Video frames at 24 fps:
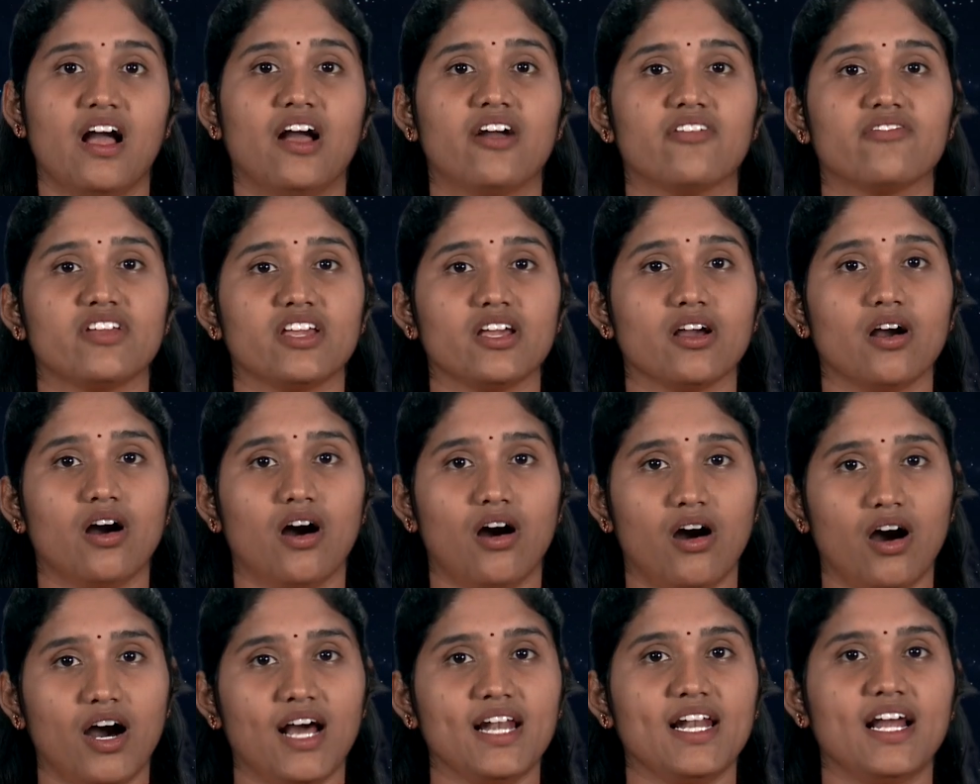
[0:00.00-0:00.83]
We
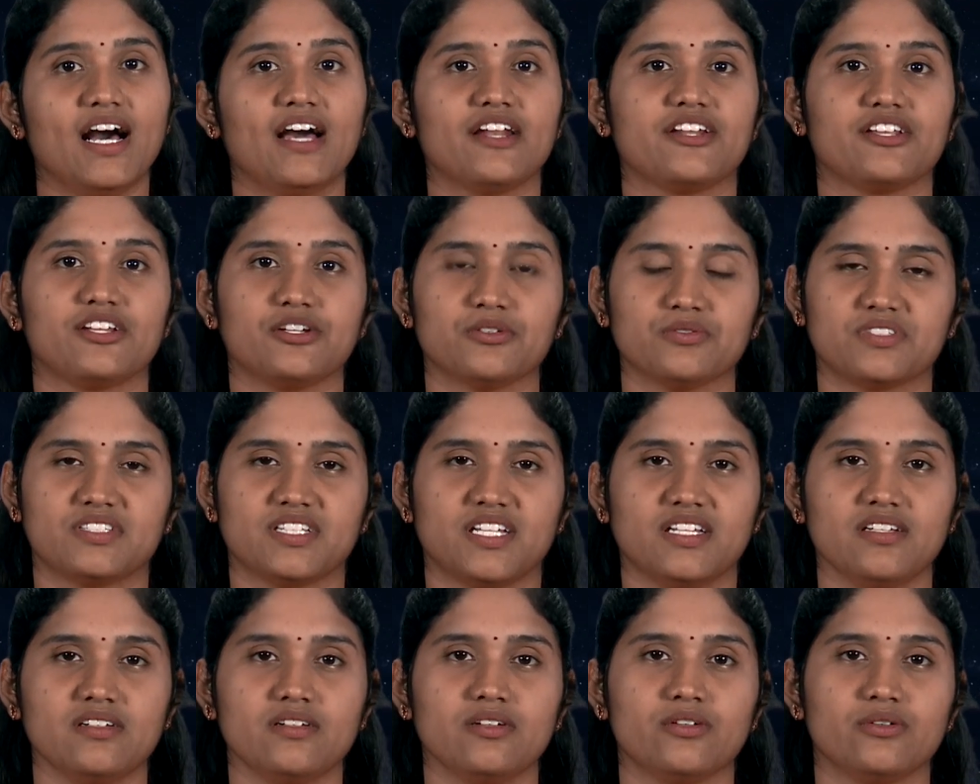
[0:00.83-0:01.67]
all are
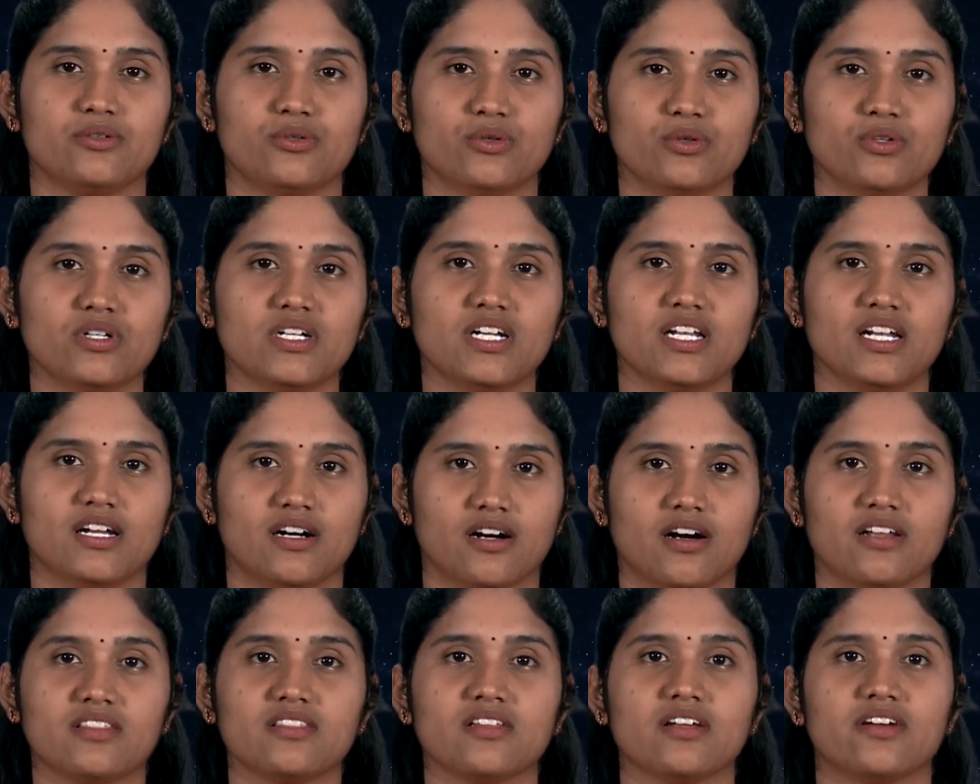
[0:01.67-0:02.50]
using Google
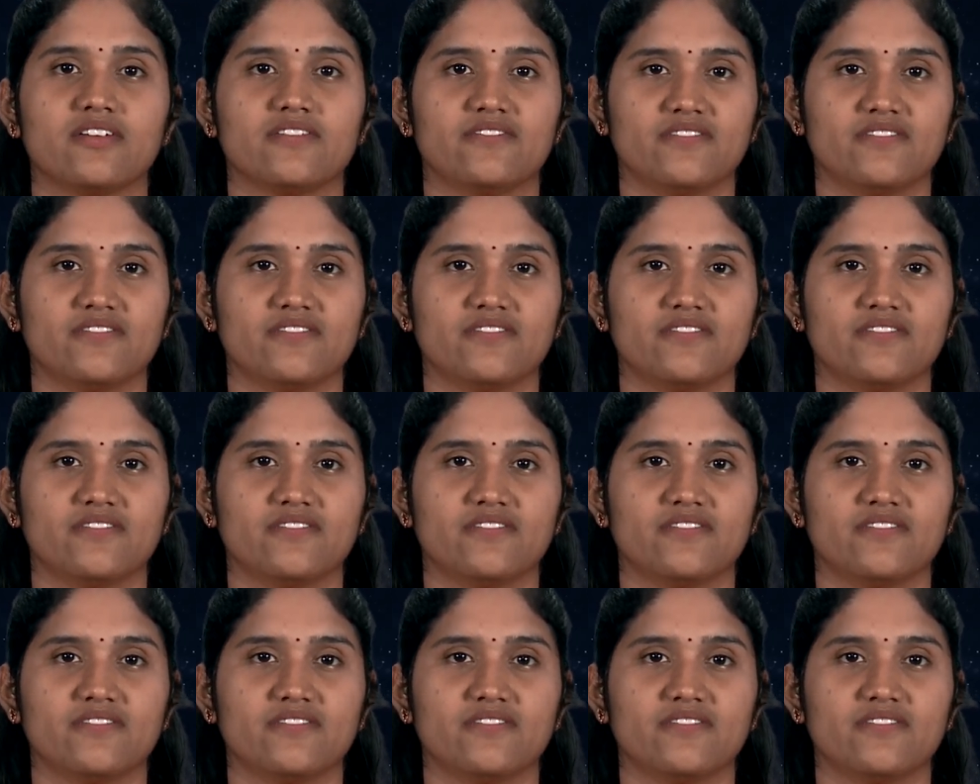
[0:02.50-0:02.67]
Earth,